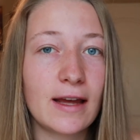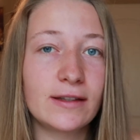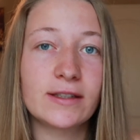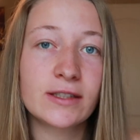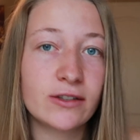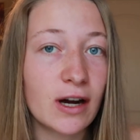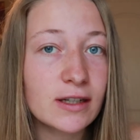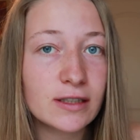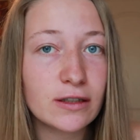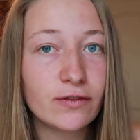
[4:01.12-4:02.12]
and
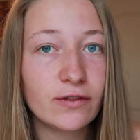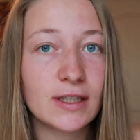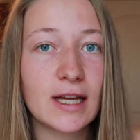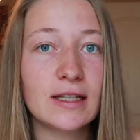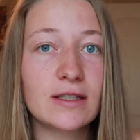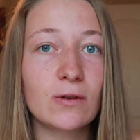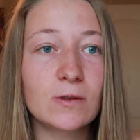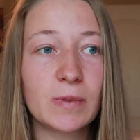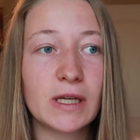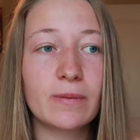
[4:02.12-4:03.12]
destructive that
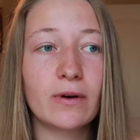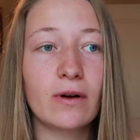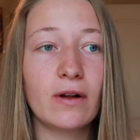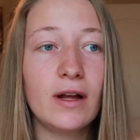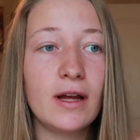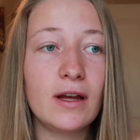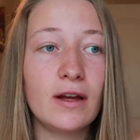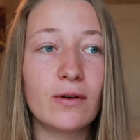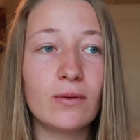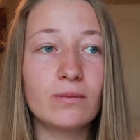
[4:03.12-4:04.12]
those people
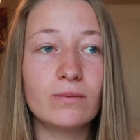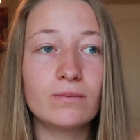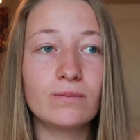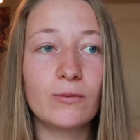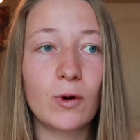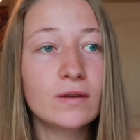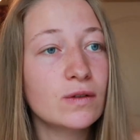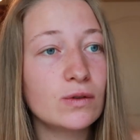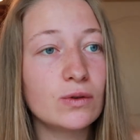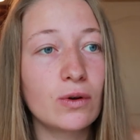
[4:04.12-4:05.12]
want
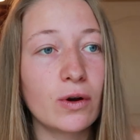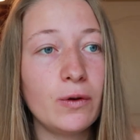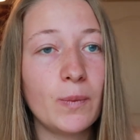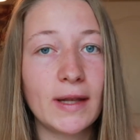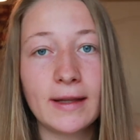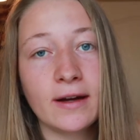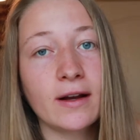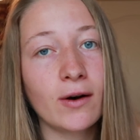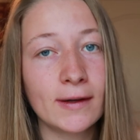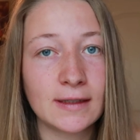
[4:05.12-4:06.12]
to do good, but they're
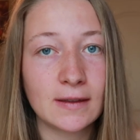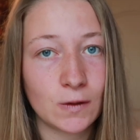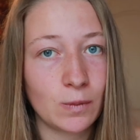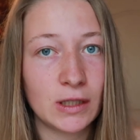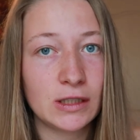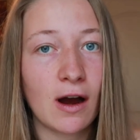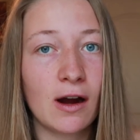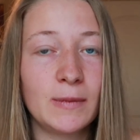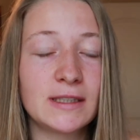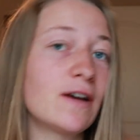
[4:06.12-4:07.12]
causing so much
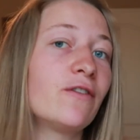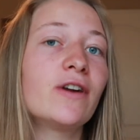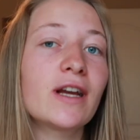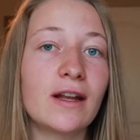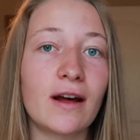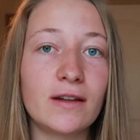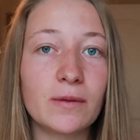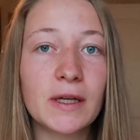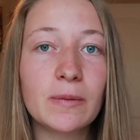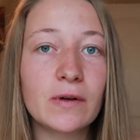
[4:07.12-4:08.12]
harm and suffering in other
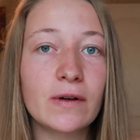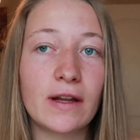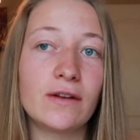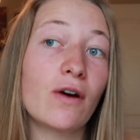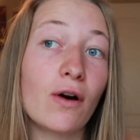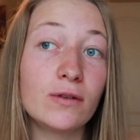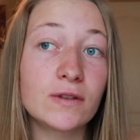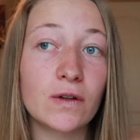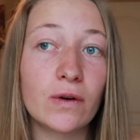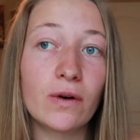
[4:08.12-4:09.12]
people and
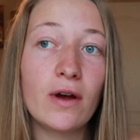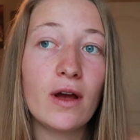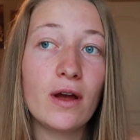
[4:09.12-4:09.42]
also